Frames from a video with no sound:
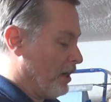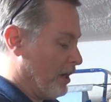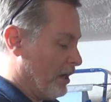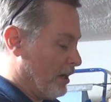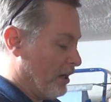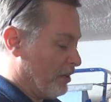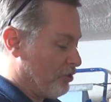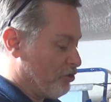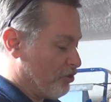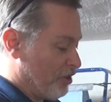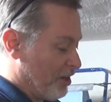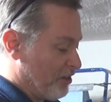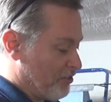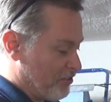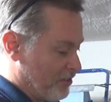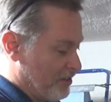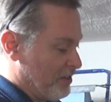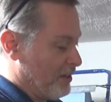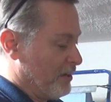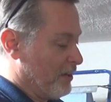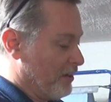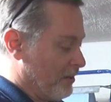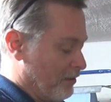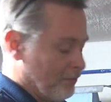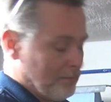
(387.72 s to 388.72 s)

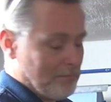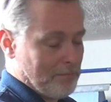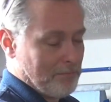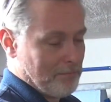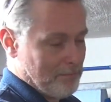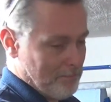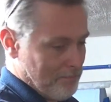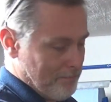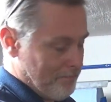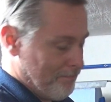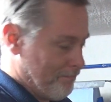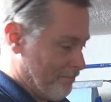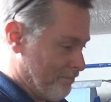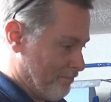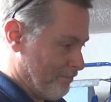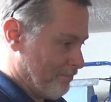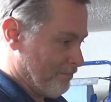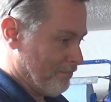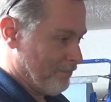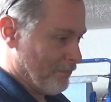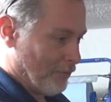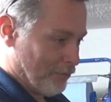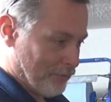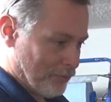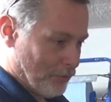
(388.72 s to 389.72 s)
adjusting,
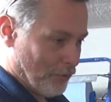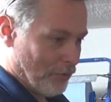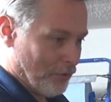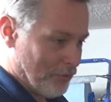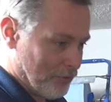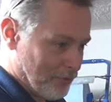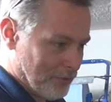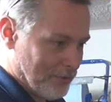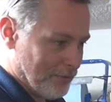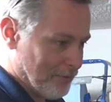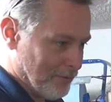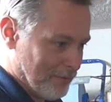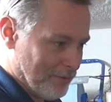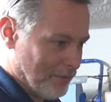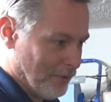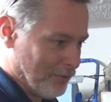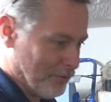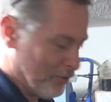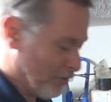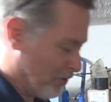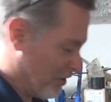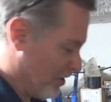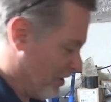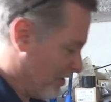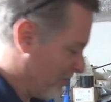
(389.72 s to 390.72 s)
of course, of
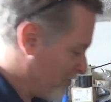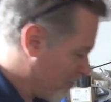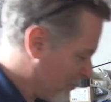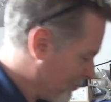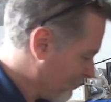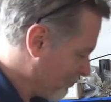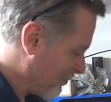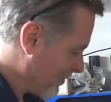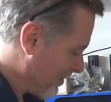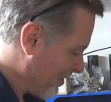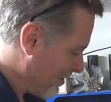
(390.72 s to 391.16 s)
the gears.